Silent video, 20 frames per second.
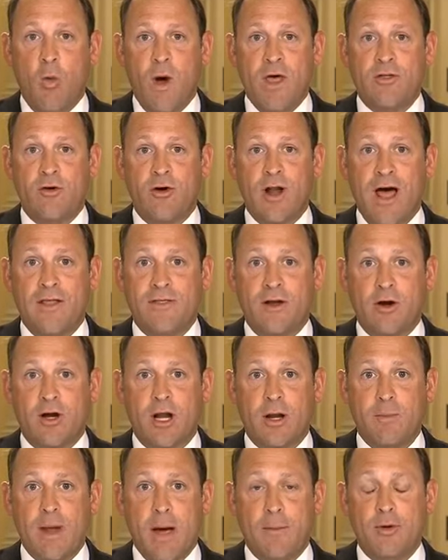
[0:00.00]
whether or not
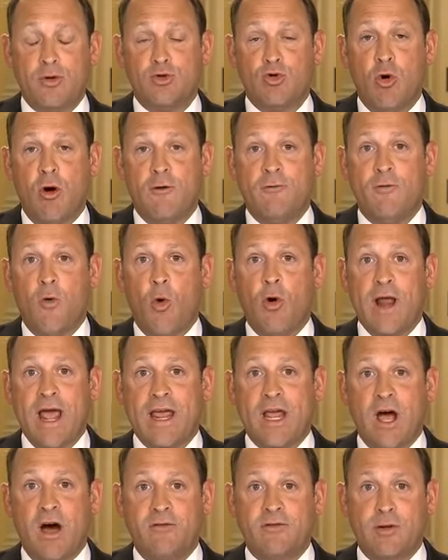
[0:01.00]
they're going to be able to
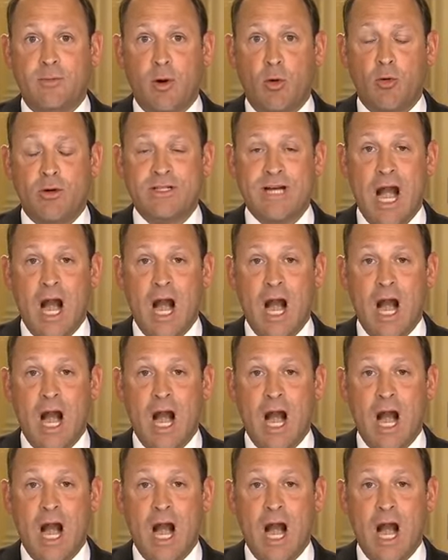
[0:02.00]
afford a comfortable